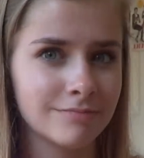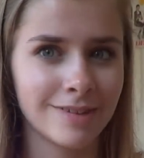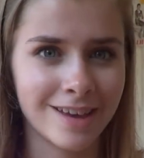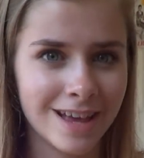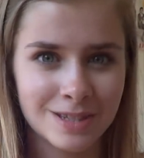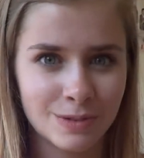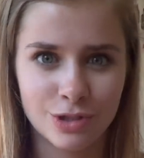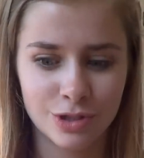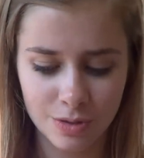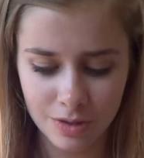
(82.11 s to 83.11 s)
That's
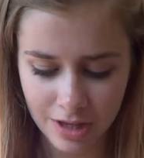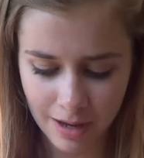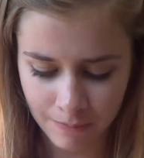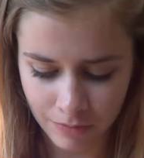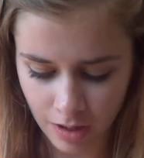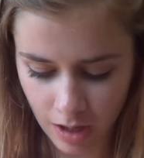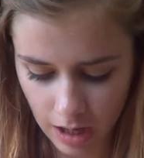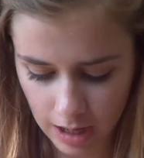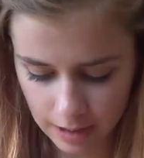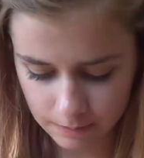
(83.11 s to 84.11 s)
what you do with that.
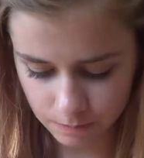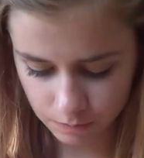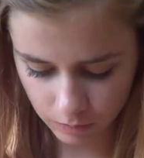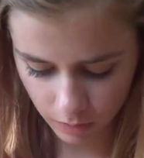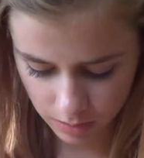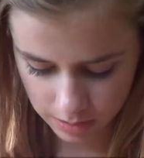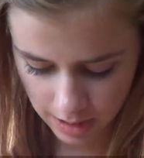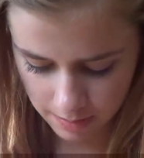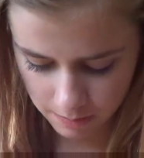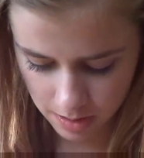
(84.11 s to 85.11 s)

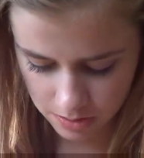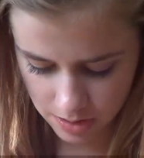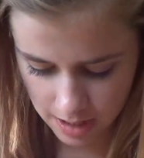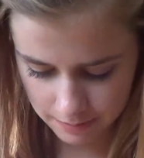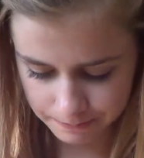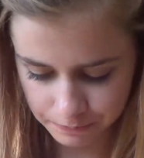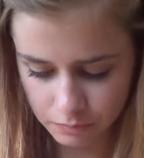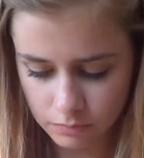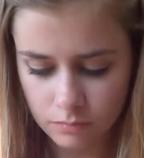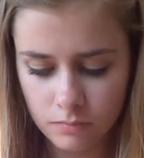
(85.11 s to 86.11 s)
Yeah, and then
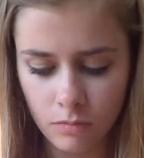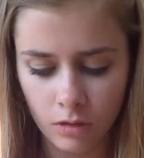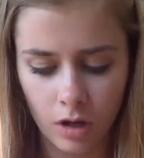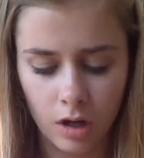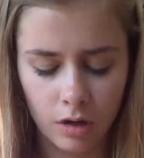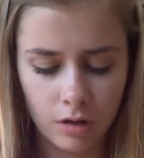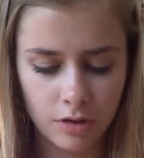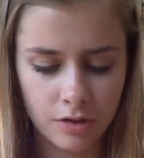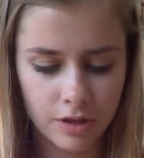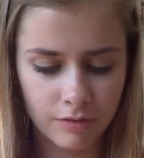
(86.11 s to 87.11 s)

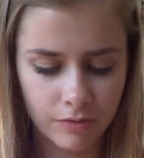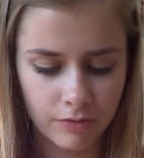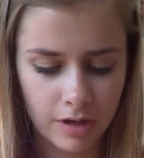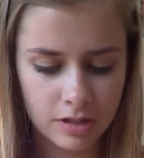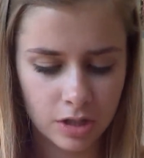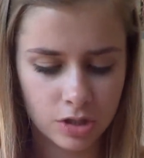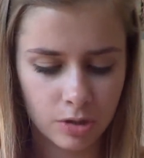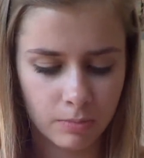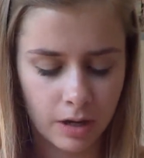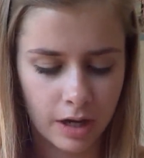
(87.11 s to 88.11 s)
another thing for face, I
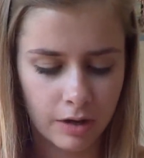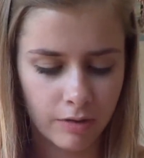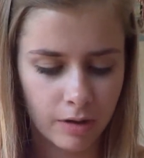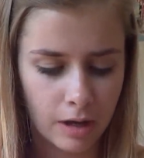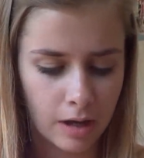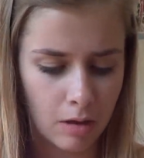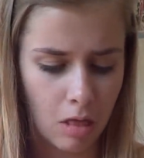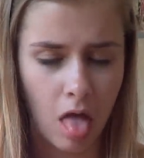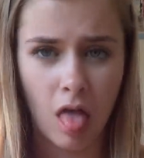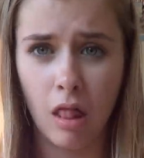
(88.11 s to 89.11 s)
took my
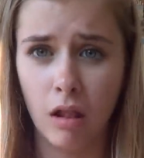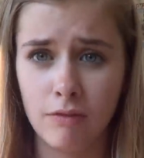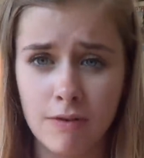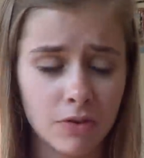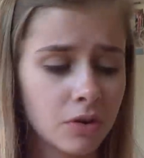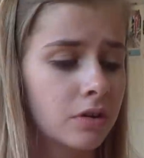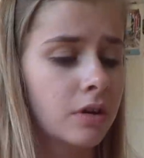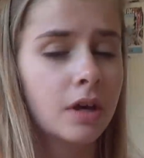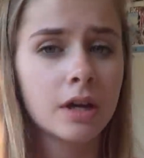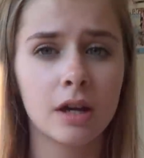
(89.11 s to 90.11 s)
Revlon
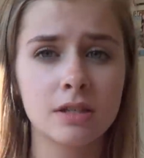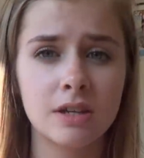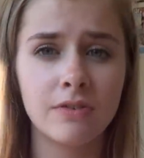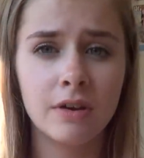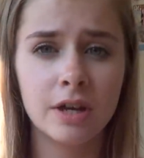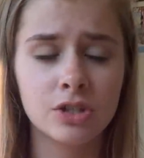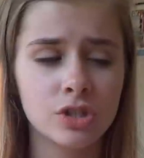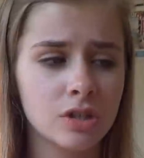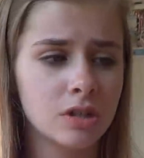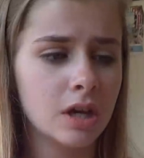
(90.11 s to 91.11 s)
Colourstay
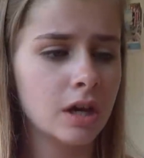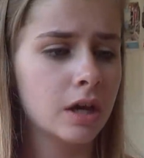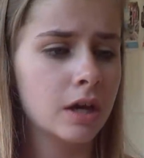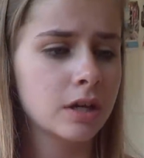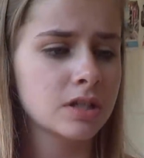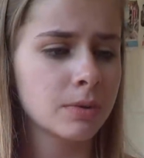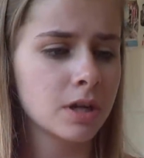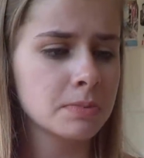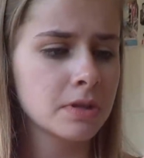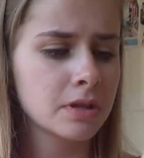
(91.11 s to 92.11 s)
foundation, and someone
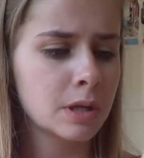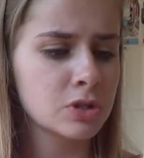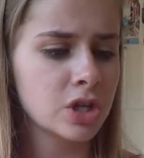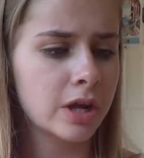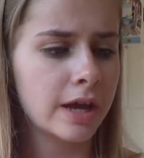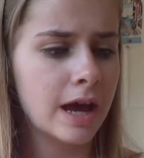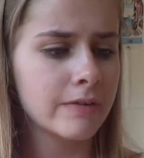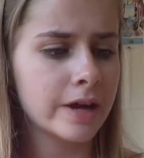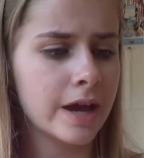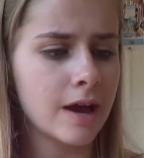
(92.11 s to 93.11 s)
asked me the other day what shade I
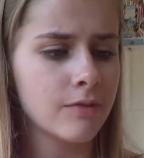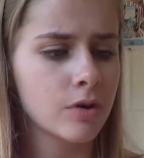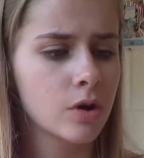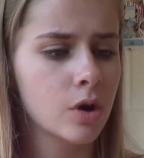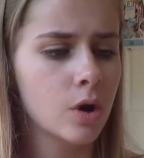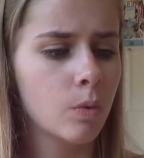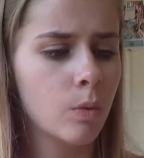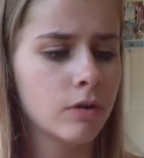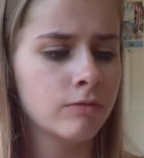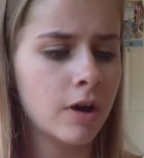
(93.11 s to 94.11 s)
have. I have
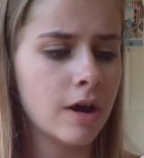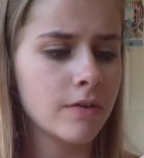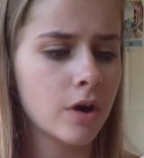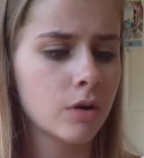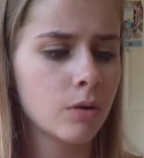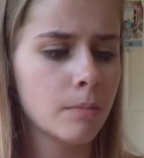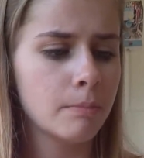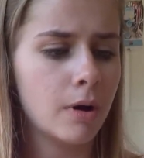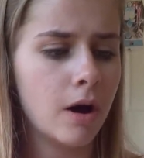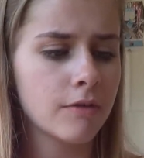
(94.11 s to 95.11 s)
150
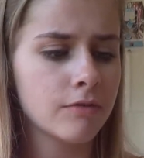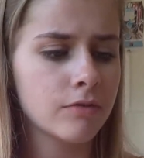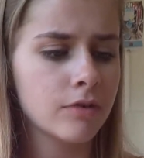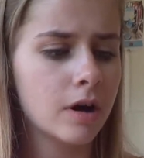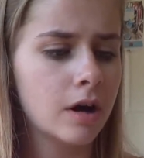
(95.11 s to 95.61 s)
Buff.